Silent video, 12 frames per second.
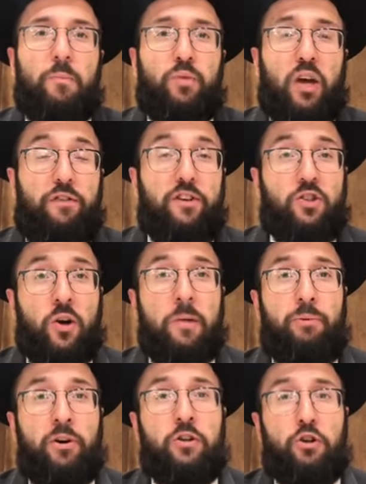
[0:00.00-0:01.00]
If it's so
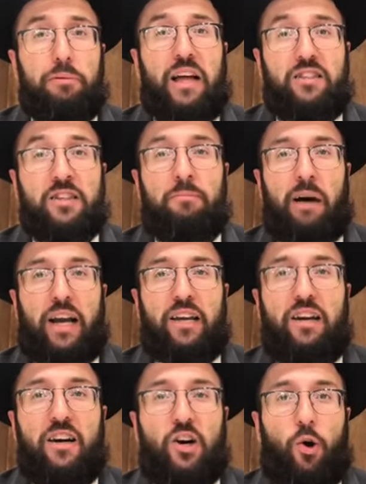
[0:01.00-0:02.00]
important to bless somebody,
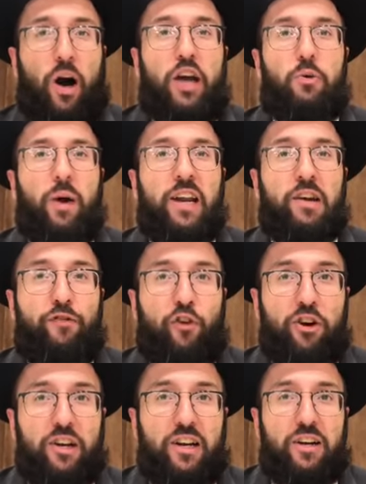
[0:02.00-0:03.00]
why are you waiting
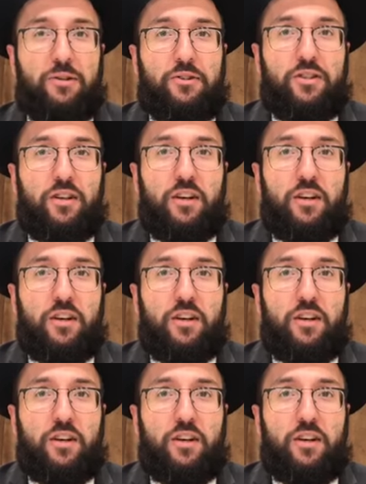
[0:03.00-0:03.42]
40 years?